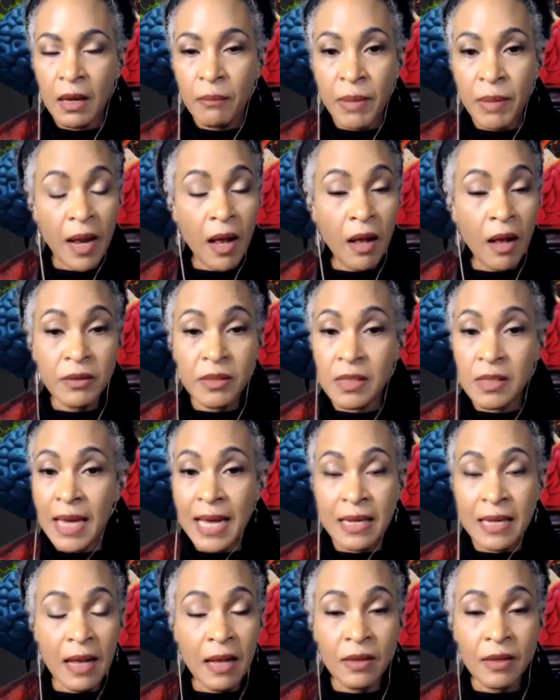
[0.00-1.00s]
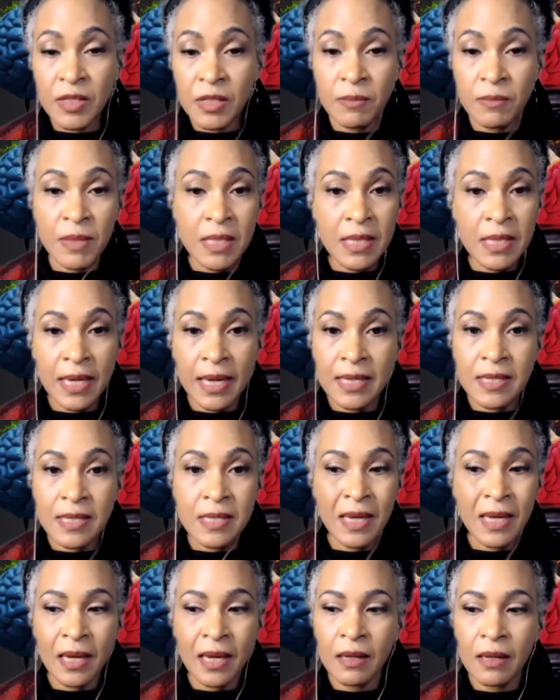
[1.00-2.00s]
But ultimately, I'd
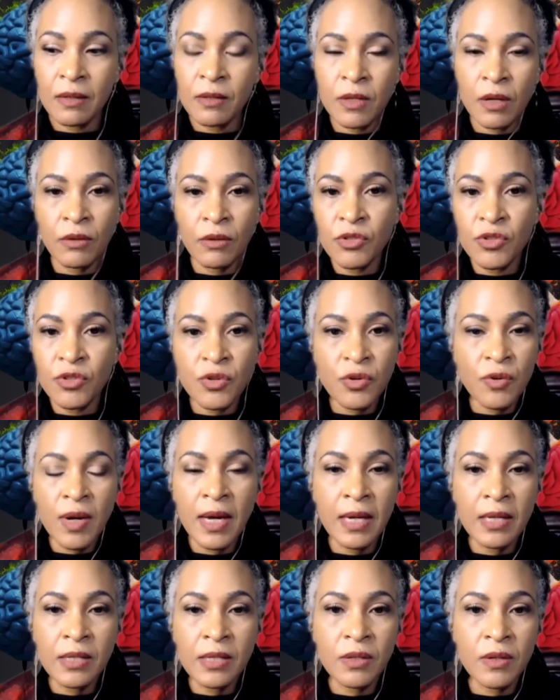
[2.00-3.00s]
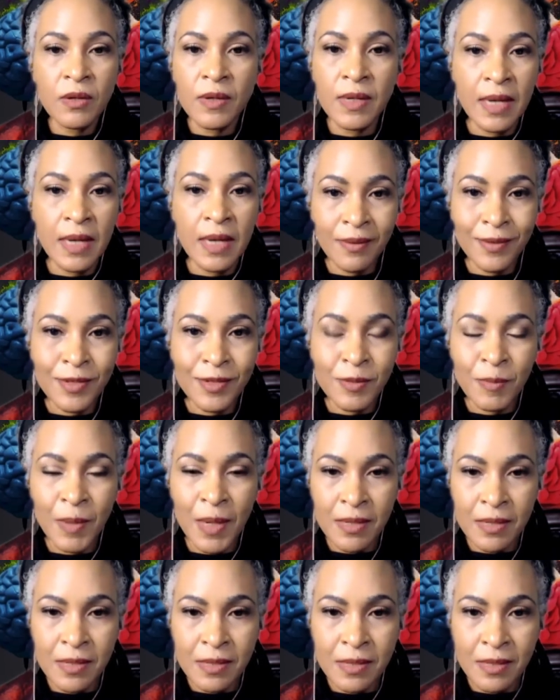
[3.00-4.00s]
say, don't try to create the
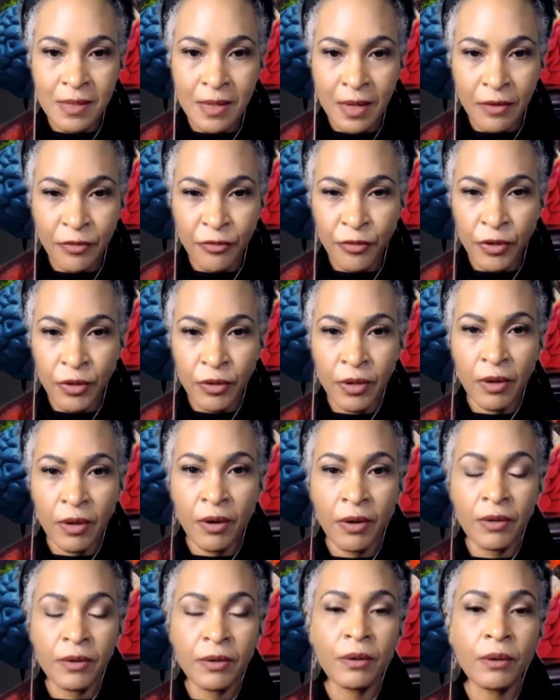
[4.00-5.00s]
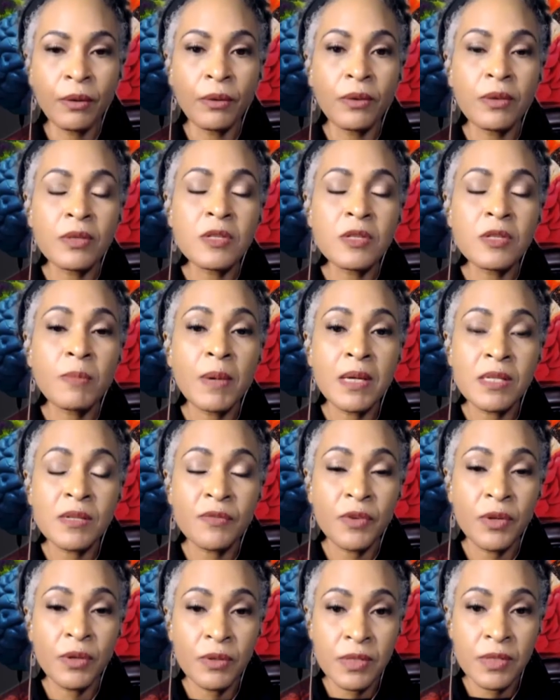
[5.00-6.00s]
space if you can't hold the space
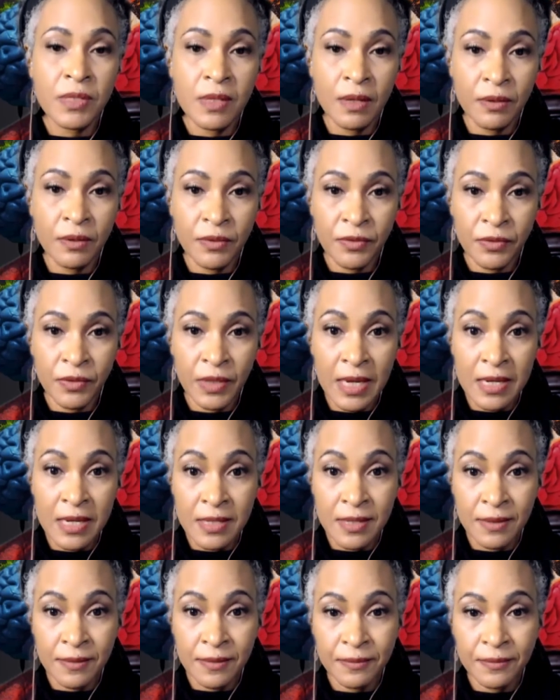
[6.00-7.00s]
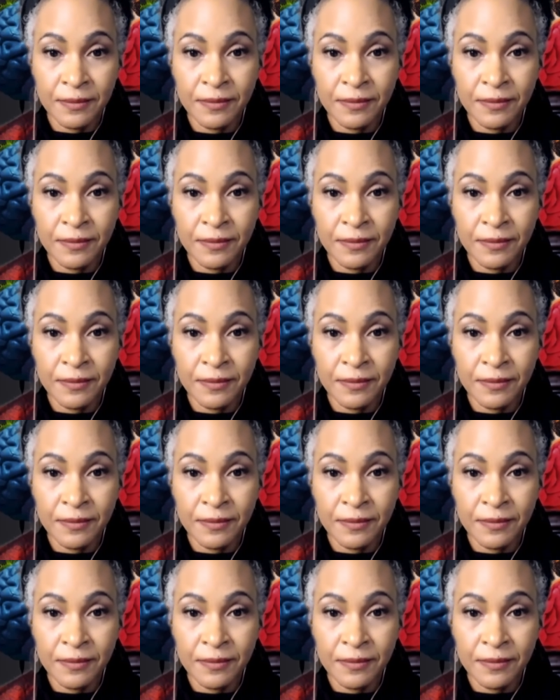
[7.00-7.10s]
for yourself yet.